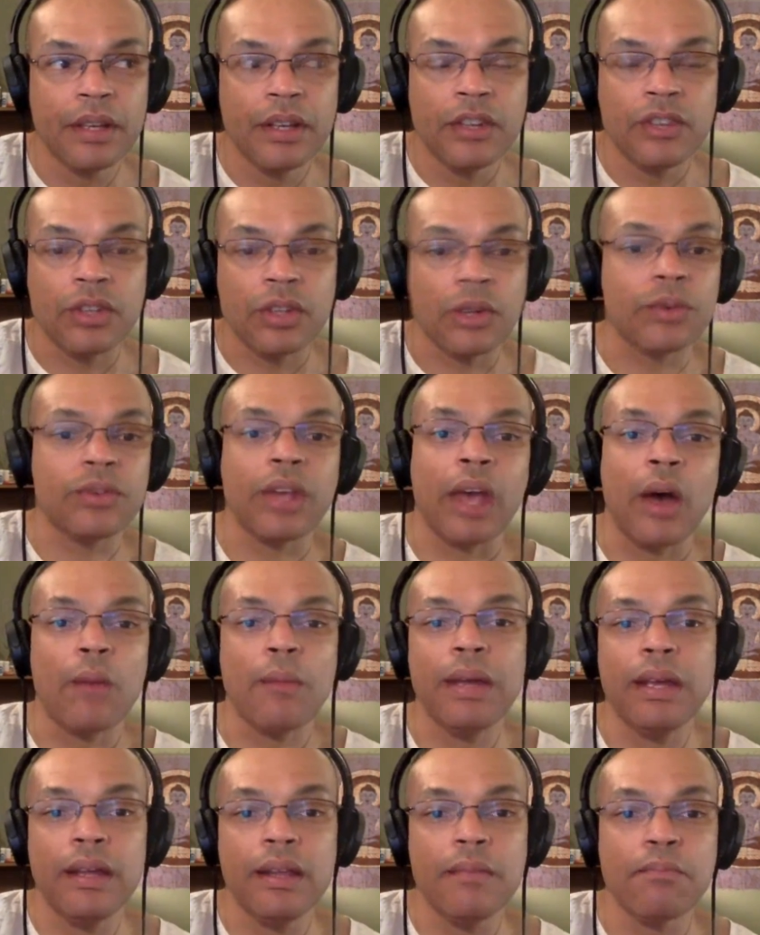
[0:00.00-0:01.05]
So don't tell
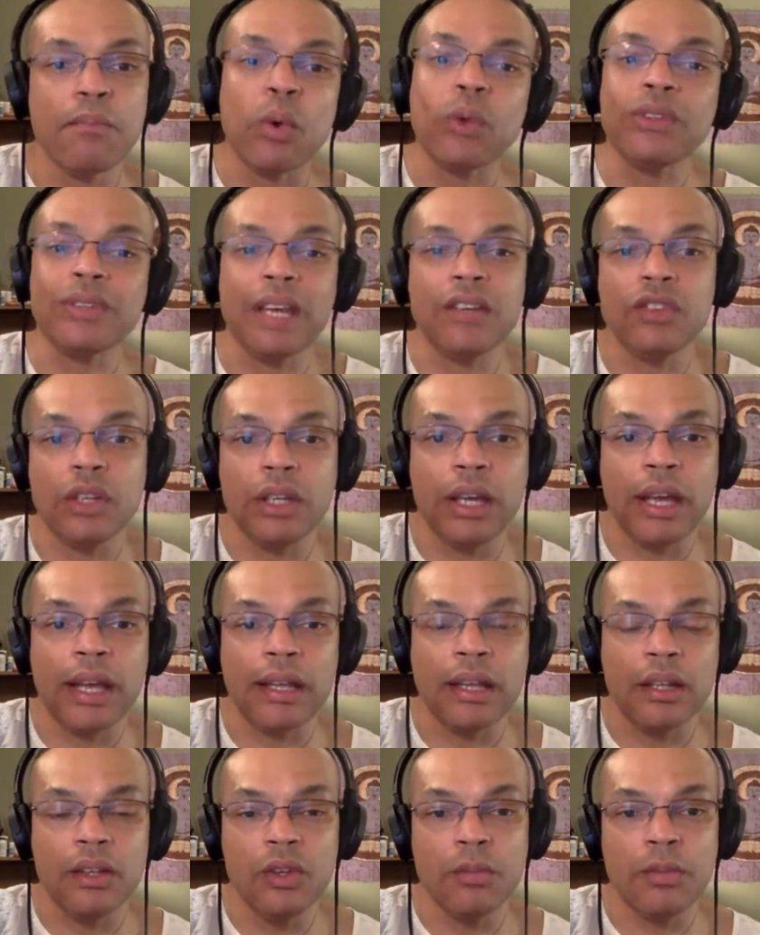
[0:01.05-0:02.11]
me most
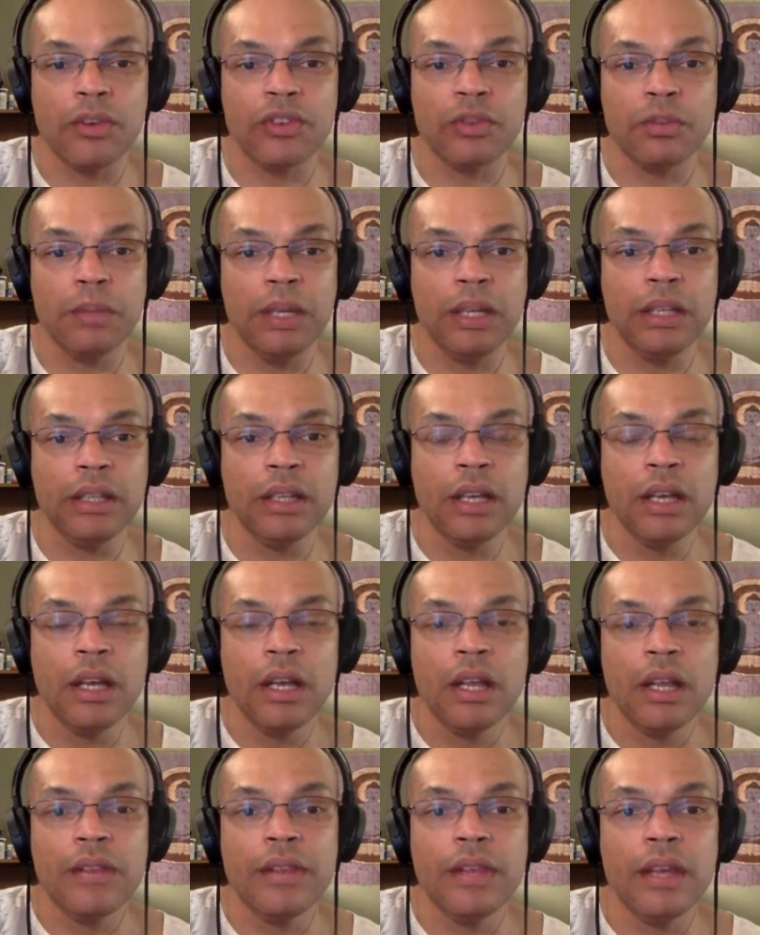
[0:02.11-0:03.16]
educated. You must mean
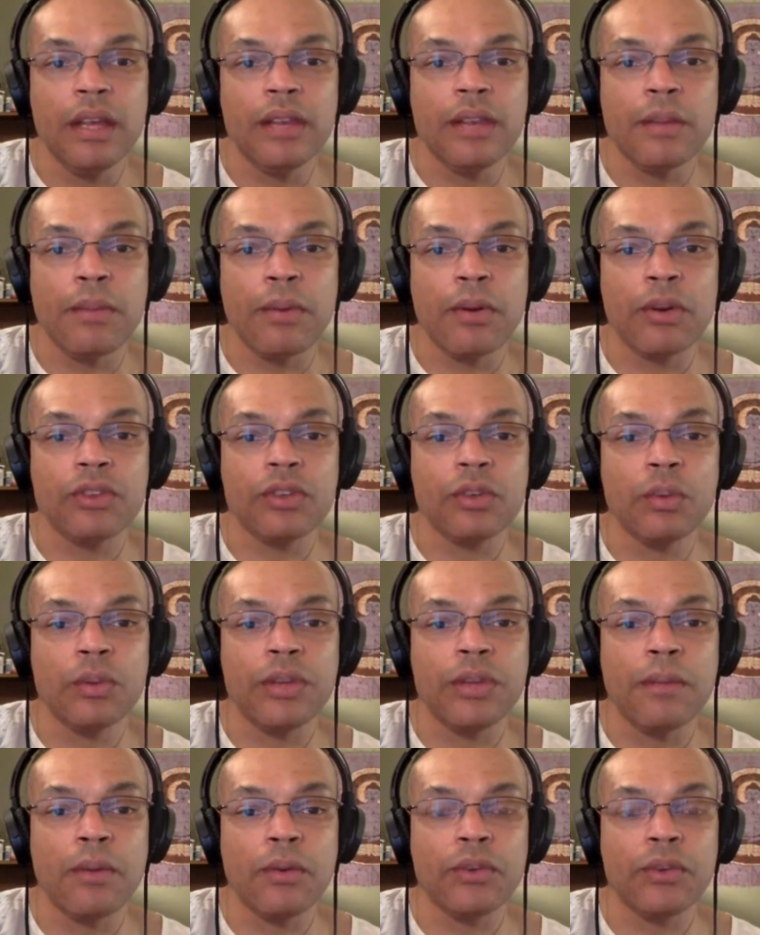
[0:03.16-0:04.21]
the person with
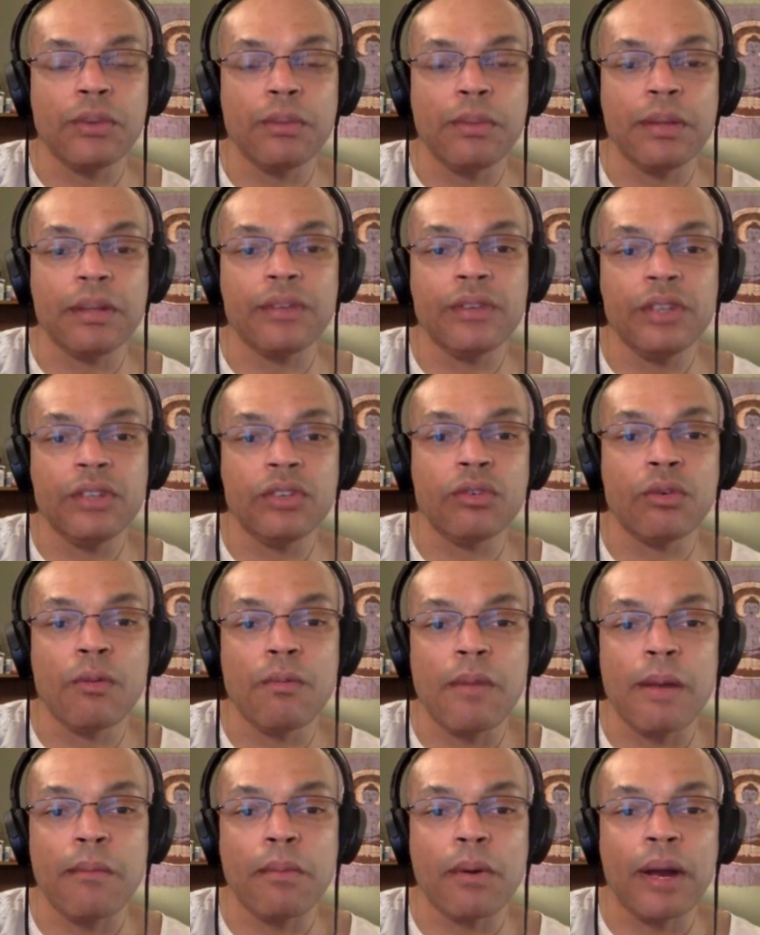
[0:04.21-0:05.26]
the most ability to
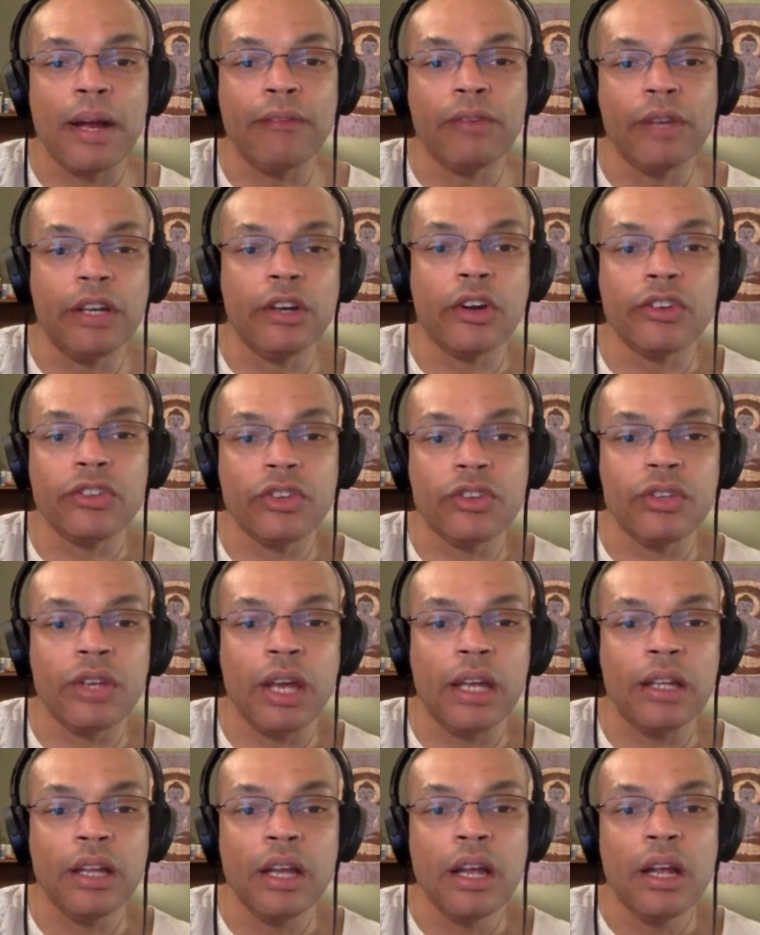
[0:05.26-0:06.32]
remember and
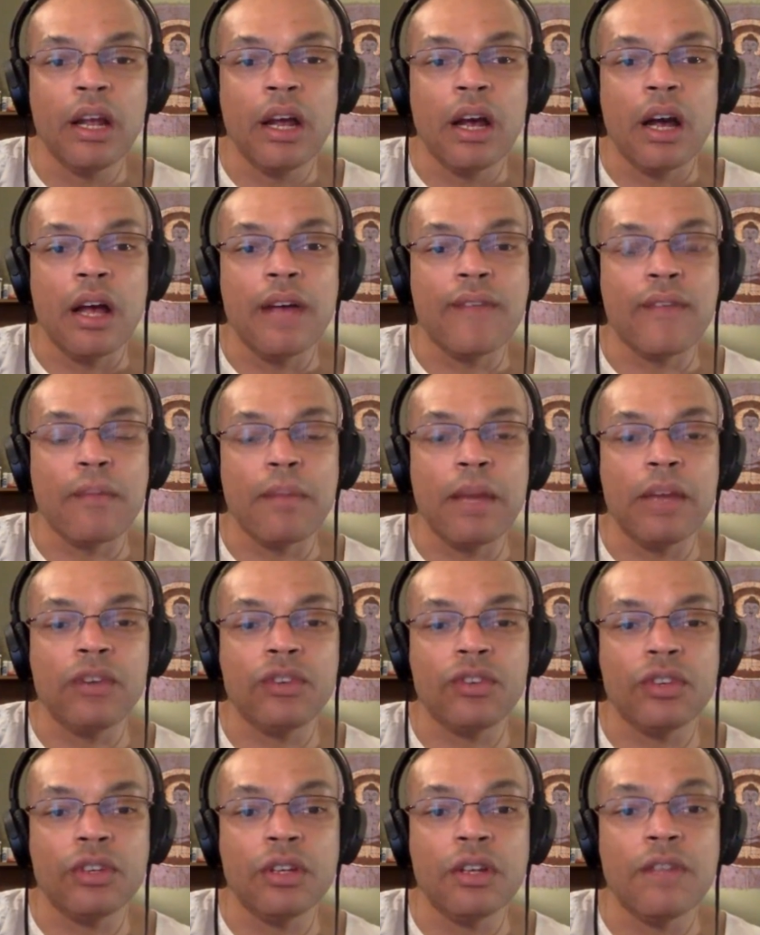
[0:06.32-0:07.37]
regurgitate
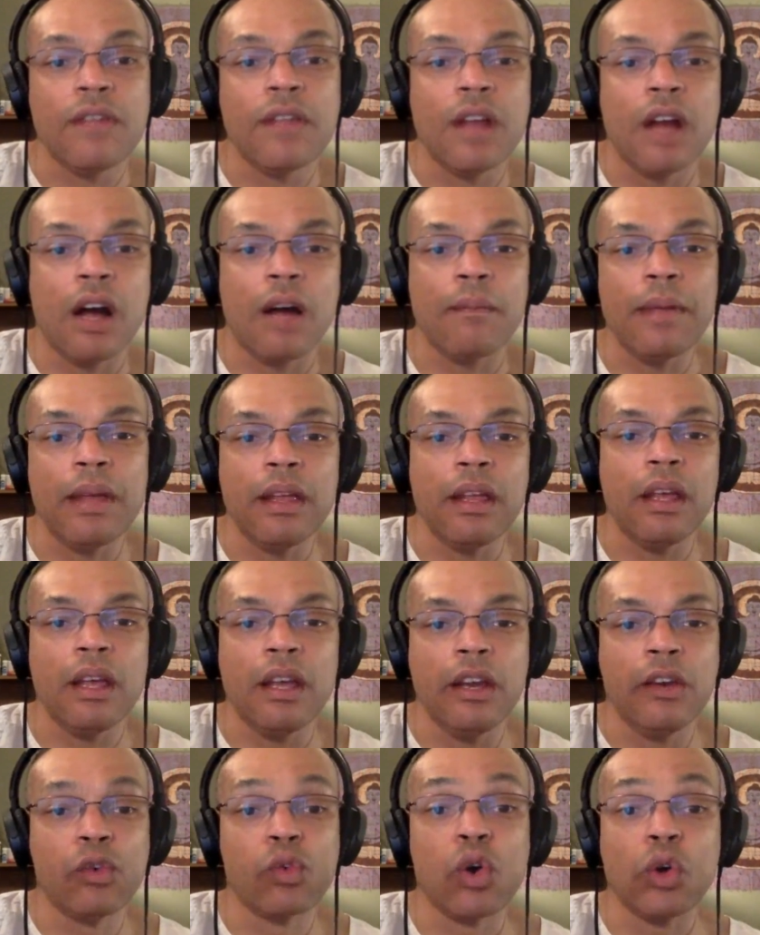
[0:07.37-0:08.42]
information,
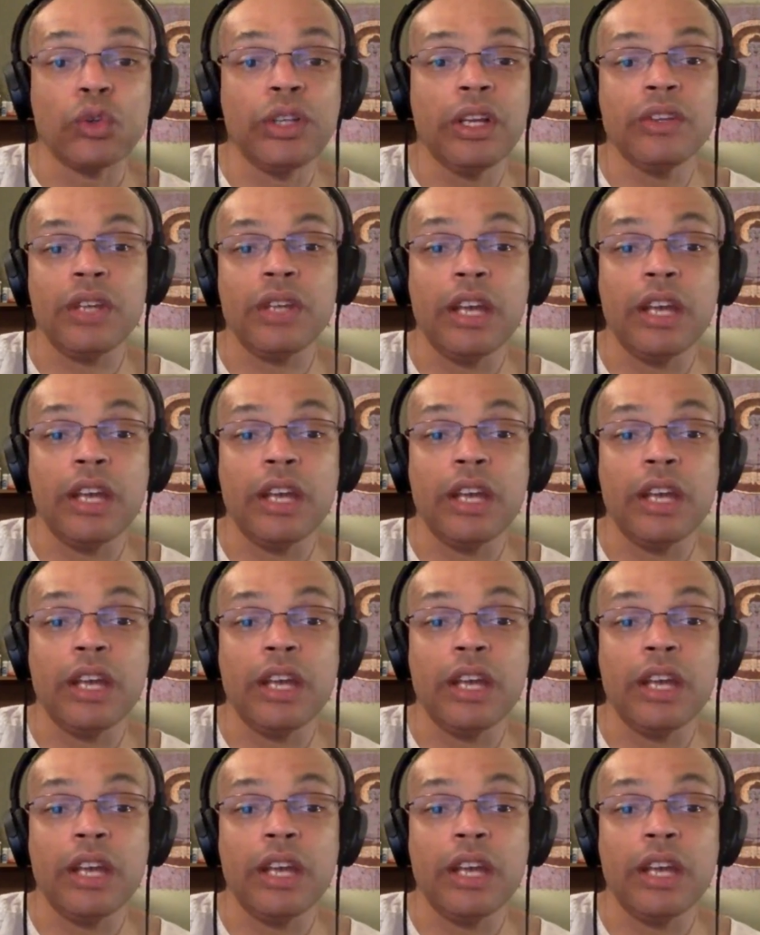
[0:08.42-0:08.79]
erroneous,